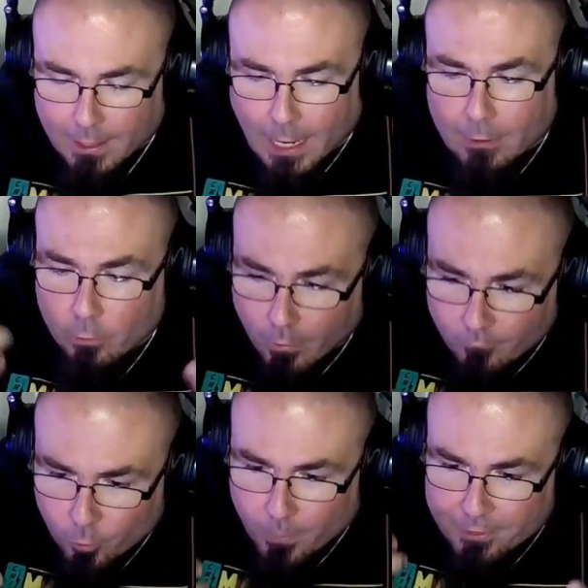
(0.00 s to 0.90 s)
I
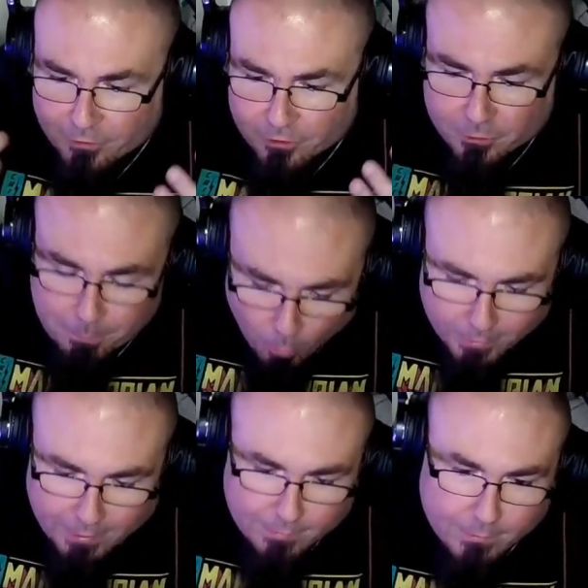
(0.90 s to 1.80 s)
love the way the
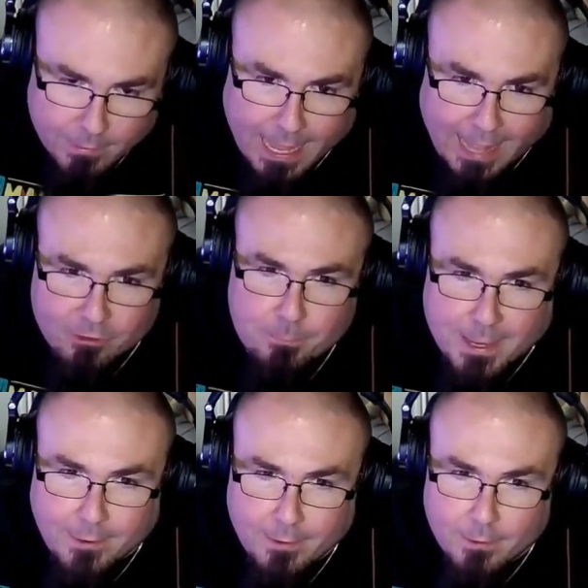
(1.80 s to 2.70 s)
spoken
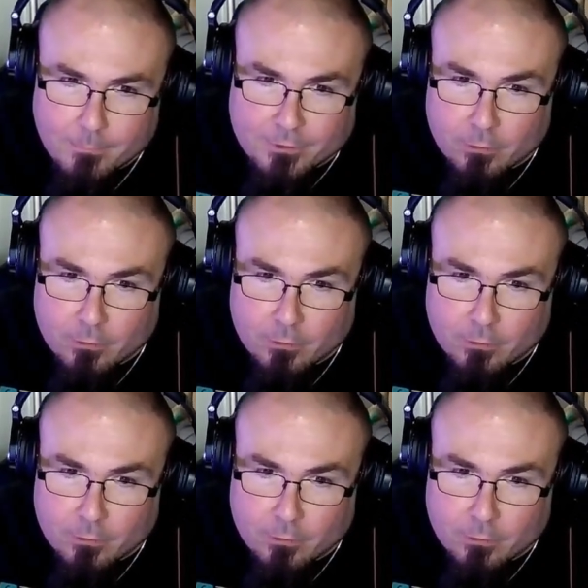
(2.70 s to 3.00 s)
aspect comes.